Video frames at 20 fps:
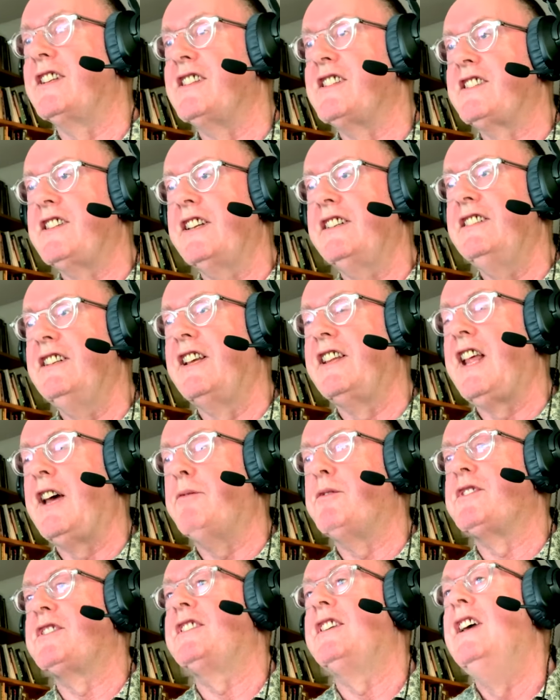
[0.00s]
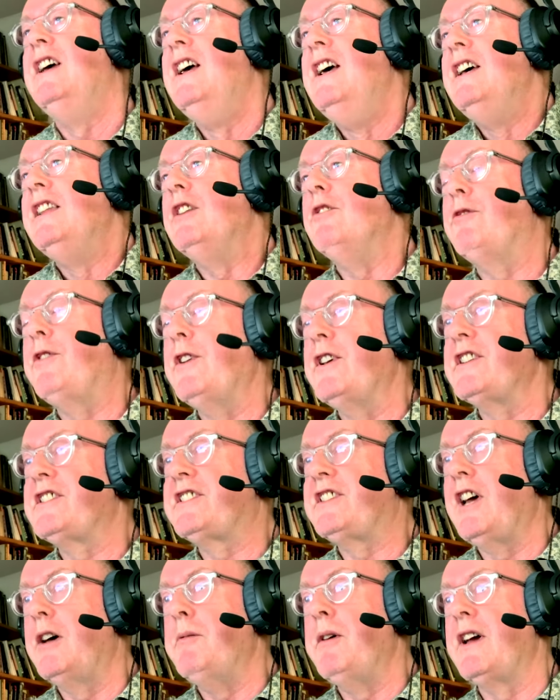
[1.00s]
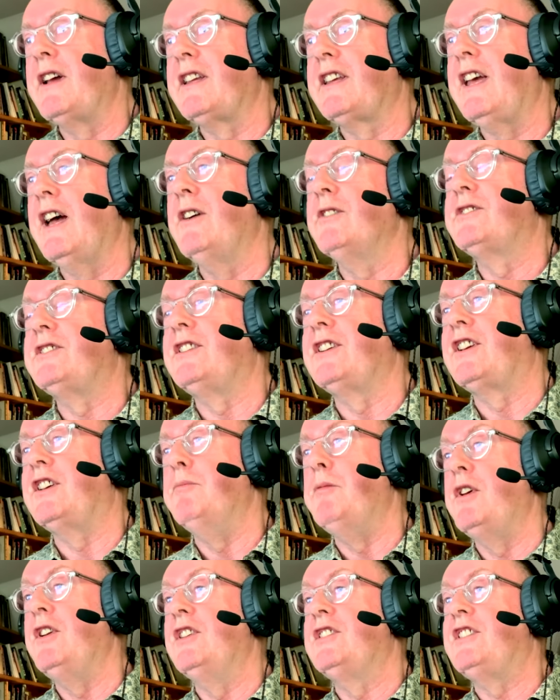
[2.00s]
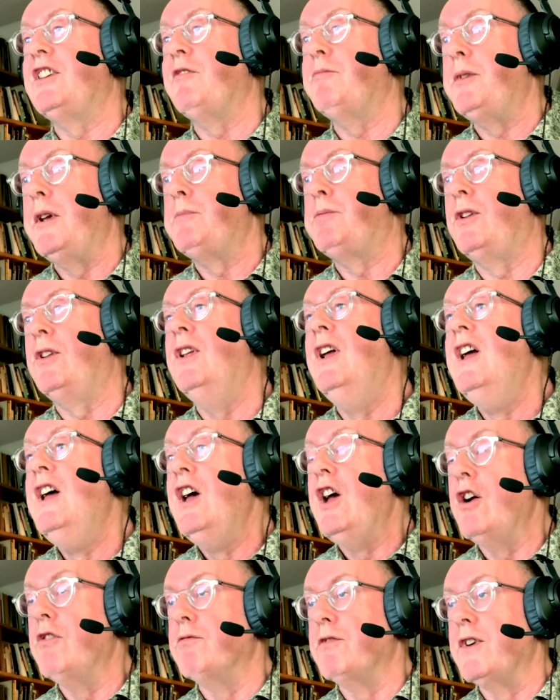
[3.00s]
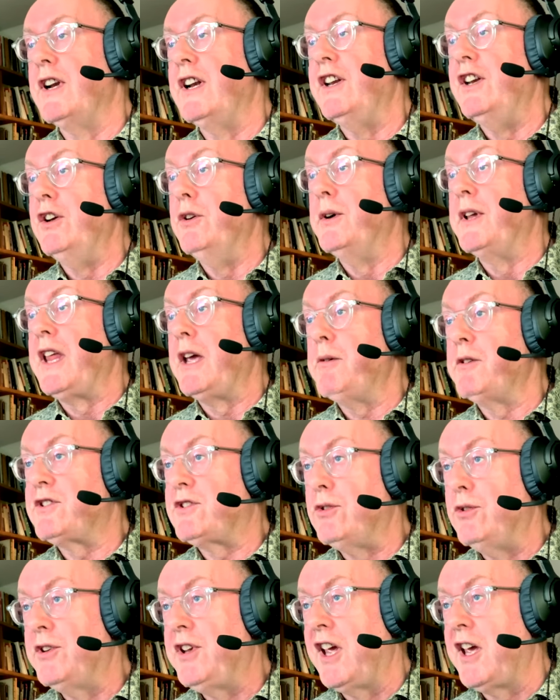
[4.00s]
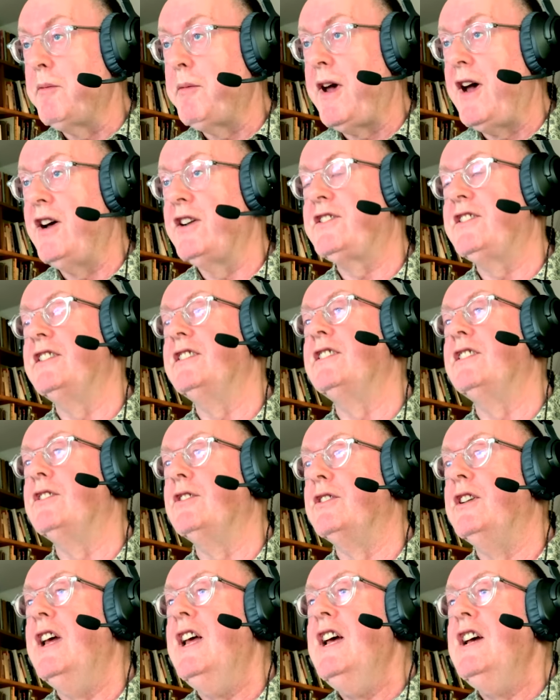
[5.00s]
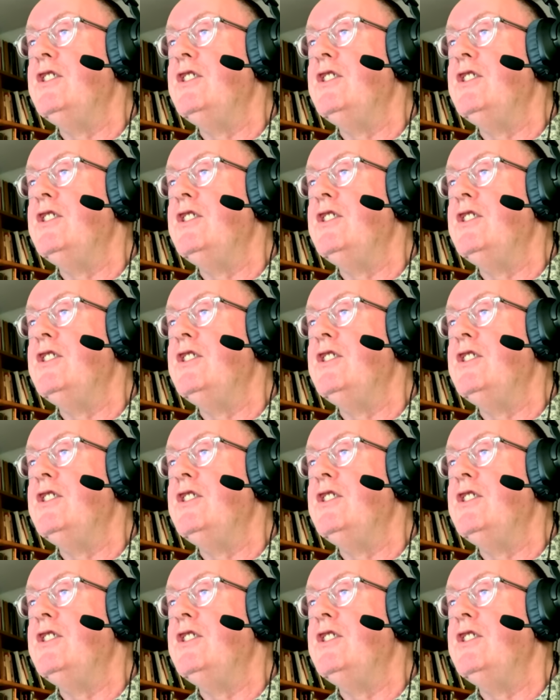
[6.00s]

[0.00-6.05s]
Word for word: and suddenly that was the first time I encountered a community of people who really knew what they were talking about and could